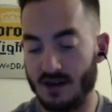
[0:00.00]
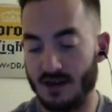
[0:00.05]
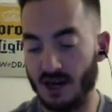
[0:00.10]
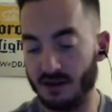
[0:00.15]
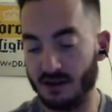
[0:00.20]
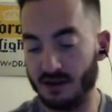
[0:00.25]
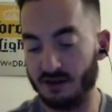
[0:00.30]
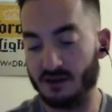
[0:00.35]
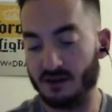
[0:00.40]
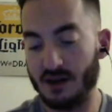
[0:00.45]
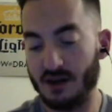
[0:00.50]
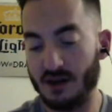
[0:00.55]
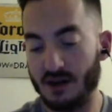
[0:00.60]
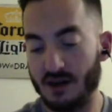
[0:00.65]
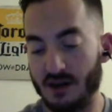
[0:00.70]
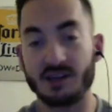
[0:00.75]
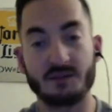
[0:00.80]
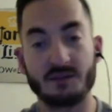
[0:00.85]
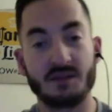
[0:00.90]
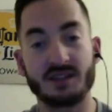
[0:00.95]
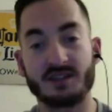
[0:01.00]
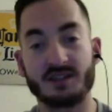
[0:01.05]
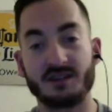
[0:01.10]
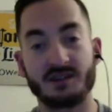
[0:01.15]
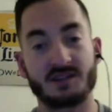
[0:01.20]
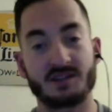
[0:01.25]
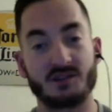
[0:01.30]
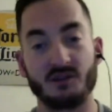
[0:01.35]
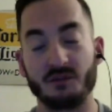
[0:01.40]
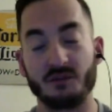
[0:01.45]
I don't know. I'm picking him based
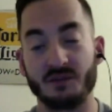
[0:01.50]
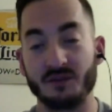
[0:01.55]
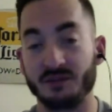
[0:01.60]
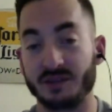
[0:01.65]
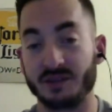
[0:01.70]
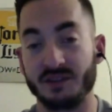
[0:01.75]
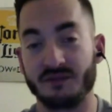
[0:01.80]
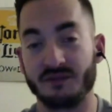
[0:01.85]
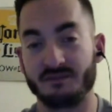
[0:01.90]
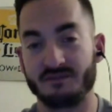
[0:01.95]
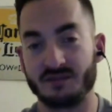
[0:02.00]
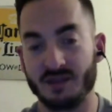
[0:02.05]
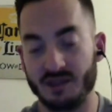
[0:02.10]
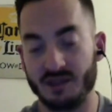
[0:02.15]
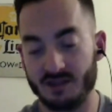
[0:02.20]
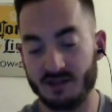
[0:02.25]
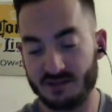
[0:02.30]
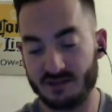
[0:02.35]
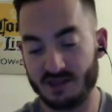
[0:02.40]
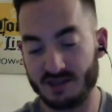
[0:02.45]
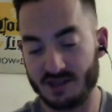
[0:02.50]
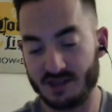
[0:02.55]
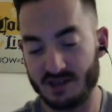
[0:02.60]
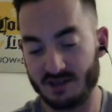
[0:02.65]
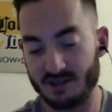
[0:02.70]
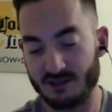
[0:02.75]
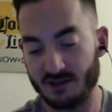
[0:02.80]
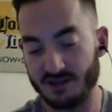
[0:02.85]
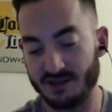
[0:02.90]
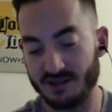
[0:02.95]
on his durability. I know it sounds
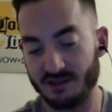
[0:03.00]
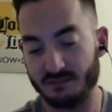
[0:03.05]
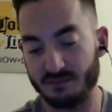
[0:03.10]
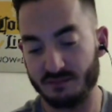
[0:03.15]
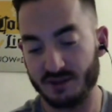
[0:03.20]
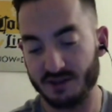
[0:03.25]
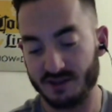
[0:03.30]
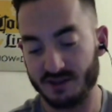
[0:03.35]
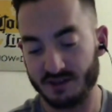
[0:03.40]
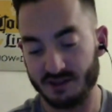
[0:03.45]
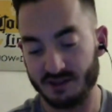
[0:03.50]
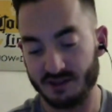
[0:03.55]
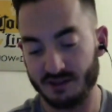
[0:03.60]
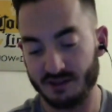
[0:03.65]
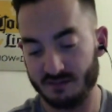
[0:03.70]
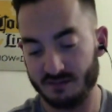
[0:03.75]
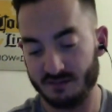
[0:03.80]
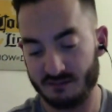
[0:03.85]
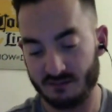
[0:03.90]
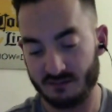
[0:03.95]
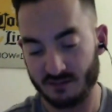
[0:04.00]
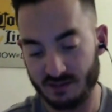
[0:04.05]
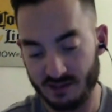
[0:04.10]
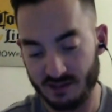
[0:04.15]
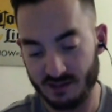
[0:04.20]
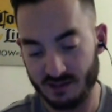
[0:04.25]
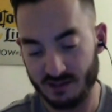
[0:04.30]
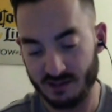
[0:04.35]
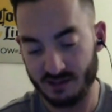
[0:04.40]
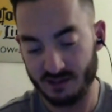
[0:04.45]
kind of crazy, but it
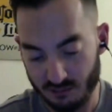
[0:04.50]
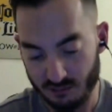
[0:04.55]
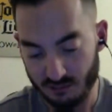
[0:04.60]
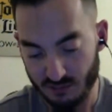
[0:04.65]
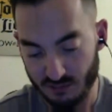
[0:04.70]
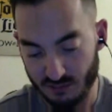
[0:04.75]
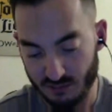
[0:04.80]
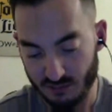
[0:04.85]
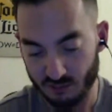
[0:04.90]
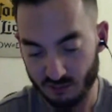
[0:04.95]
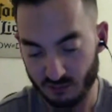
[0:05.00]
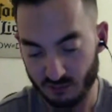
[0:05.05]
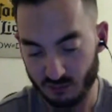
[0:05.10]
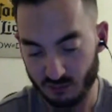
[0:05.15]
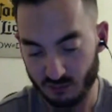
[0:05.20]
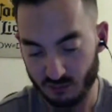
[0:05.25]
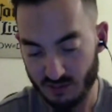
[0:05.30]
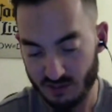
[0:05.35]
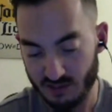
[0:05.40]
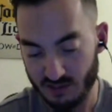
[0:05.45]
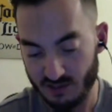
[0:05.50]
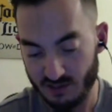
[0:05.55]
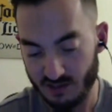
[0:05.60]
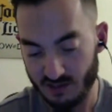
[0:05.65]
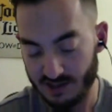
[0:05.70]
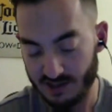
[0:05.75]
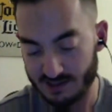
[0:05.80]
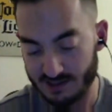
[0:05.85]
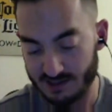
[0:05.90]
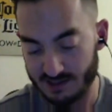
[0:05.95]
looks like Rothwell too.
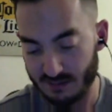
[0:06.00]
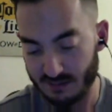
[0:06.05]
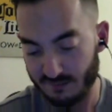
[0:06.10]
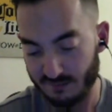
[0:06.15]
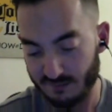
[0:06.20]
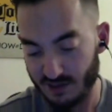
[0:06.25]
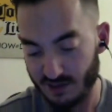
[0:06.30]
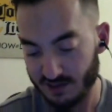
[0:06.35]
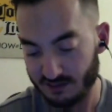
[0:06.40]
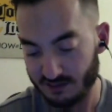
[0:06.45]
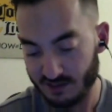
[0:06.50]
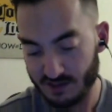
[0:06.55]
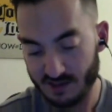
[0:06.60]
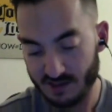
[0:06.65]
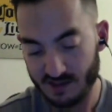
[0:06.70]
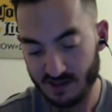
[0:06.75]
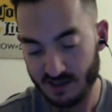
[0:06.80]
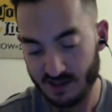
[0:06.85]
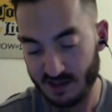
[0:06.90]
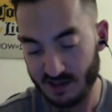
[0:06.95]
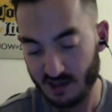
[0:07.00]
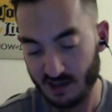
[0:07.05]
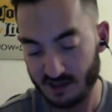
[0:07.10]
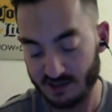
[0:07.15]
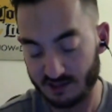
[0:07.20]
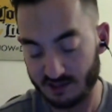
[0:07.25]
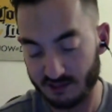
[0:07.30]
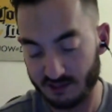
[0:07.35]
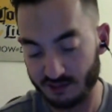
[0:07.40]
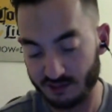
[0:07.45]
Last time he fought, he
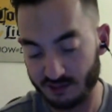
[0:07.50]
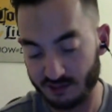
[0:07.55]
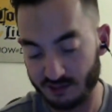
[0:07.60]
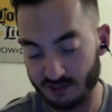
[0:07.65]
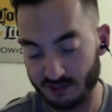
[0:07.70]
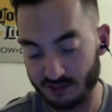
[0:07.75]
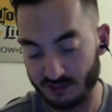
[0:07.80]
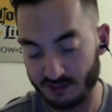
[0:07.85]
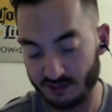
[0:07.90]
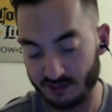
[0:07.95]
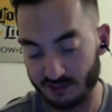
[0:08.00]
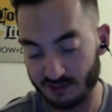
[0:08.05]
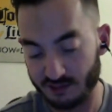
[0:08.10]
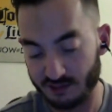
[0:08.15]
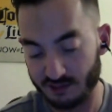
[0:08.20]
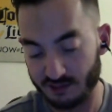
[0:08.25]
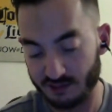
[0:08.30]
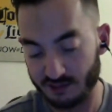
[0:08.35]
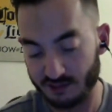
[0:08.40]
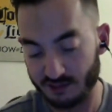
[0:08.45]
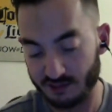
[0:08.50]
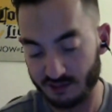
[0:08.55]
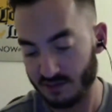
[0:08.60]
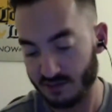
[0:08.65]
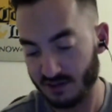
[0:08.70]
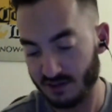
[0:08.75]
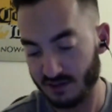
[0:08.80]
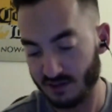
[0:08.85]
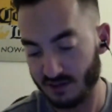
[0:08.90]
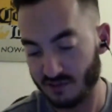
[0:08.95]
lost to Junior Dos Santos as well. You know, that
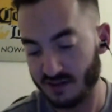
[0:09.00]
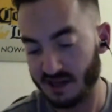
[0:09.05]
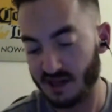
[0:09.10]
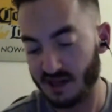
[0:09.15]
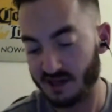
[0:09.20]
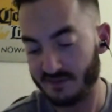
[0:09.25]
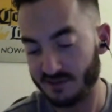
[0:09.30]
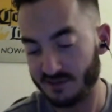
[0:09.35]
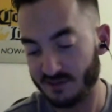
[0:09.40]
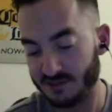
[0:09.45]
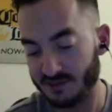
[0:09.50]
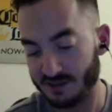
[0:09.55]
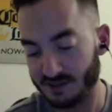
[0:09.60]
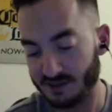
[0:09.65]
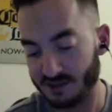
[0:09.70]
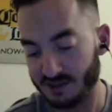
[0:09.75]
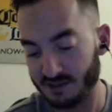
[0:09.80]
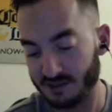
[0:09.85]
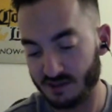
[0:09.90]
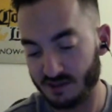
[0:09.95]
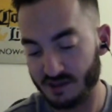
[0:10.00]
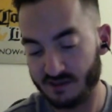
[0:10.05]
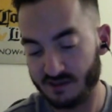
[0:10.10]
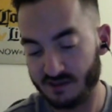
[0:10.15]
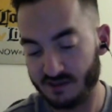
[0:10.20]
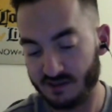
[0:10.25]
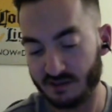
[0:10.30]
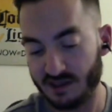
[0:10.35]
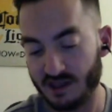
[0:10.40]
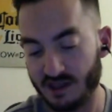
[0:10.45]
was about 3.5 years ago.
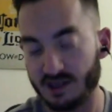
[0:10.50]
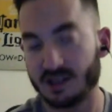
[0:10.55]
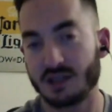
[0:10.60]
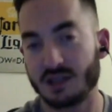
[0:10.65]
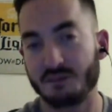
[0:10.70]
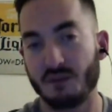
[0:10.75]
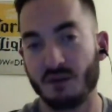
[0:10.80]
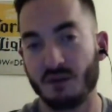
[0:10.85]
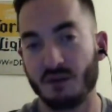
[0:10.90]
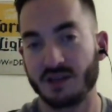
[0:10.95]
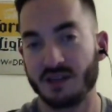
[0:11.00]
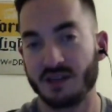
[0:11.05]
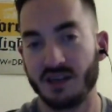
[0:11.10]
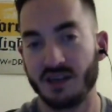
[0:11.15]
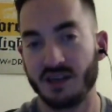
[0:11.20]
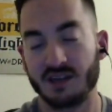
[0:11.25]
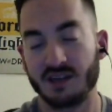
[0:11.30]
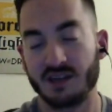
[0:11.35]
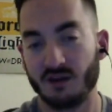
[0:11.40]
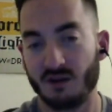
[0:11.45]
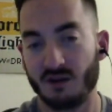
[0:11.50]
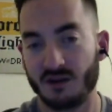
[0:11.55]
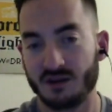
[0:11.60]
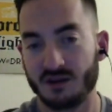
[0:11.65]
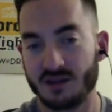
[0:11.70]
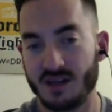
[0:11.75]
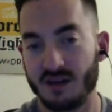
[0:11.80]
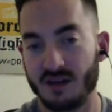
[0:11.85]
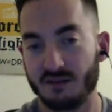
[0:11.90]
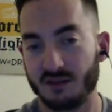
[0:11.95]
That's when he got Spartan kicked
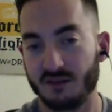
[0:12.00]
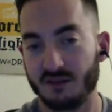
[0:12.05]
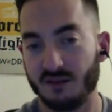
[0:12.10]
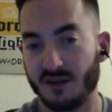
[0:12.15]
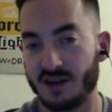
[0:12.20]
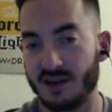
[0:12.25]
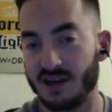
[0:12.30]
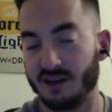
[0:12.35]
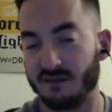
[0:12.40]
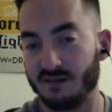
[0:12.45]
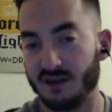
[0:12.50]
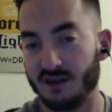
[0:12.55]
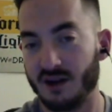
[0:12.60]
across half the fucking